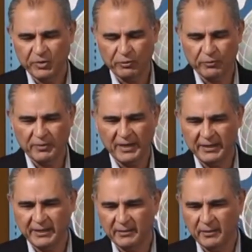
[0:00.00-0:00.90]
to
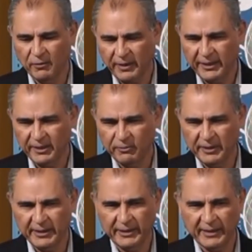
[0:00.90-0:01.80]
really look
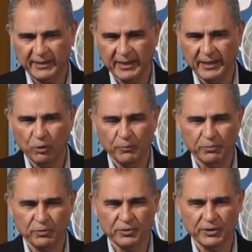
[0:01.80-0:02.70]
into it, and I
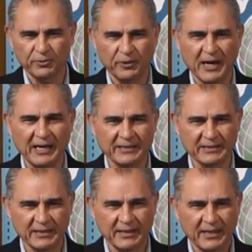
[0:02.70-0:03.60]
hope to see you guys